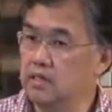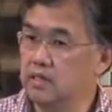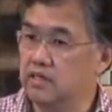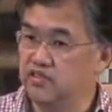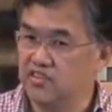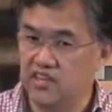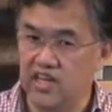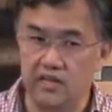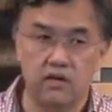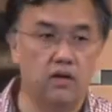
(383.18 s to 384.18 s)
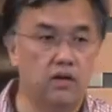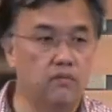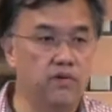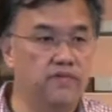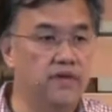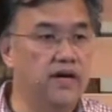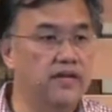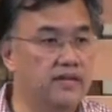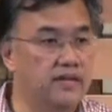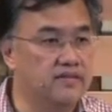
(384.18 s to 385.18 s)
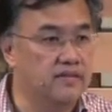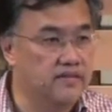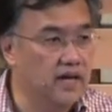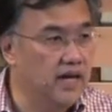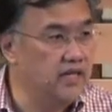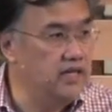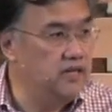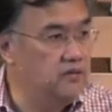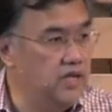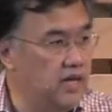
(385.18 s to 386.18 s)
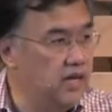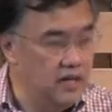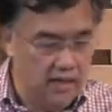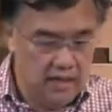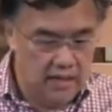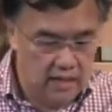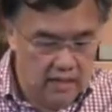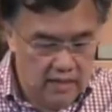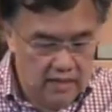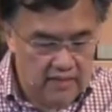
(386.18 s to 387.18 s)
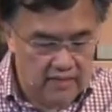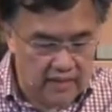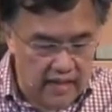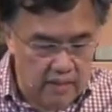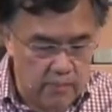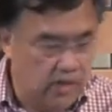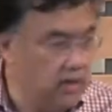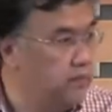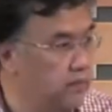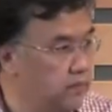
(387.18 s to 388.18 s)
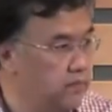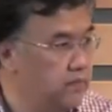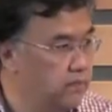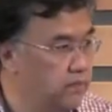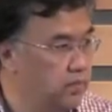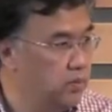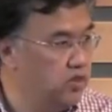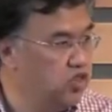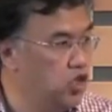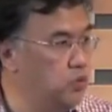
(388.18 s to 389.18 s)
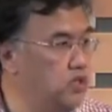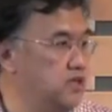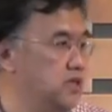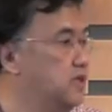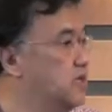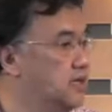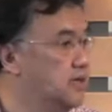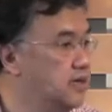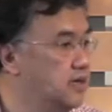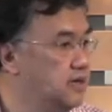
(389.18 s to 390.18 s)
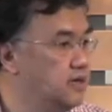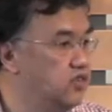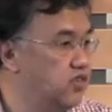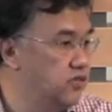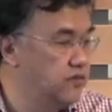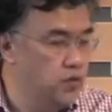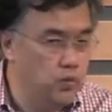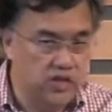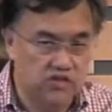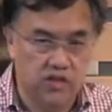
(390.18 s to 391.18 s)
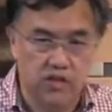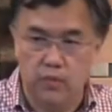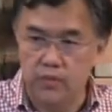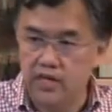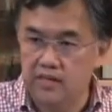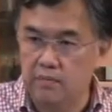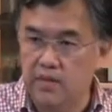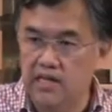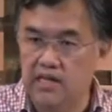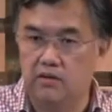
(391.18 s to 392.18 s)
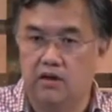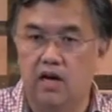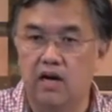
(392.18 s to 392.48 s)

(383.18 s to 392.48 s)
Instead, we find that society today celebrates promiscuity. Just a few weeks ago, we had the Mardi Gras.